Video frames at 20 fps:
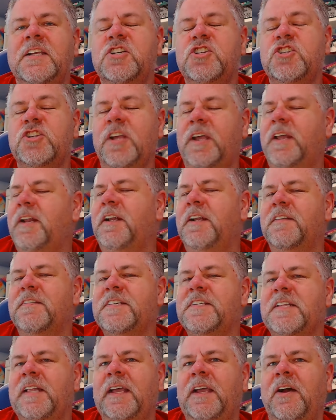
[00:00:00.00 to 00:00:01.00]
Shannon of
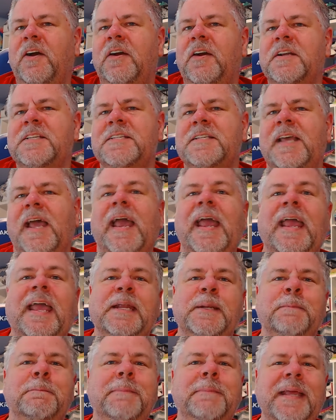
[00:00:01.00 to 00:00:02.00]
Sleigh Arts,
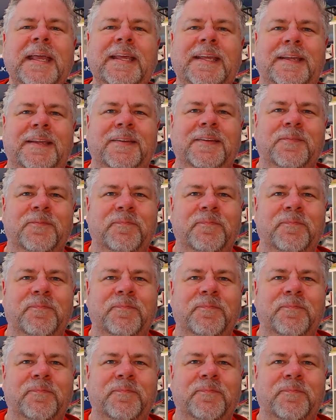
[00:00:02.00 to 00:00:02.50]
and me.